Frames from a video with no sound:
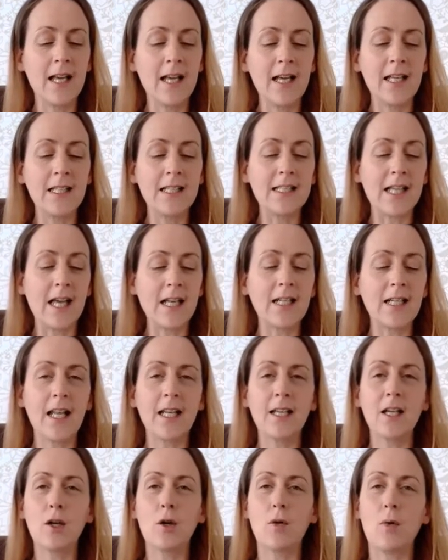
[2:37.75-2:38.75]
sat like a
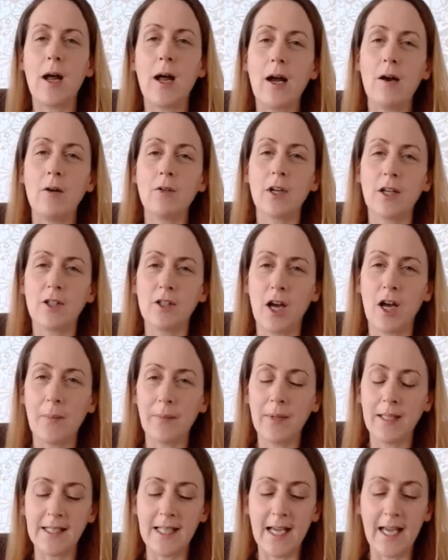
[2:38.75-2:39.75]
crown atop
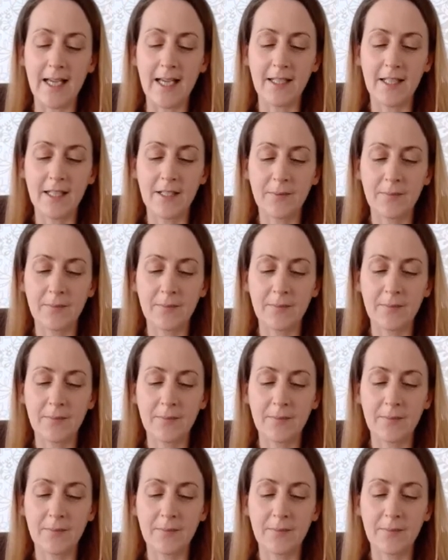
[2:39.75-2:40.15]
his head.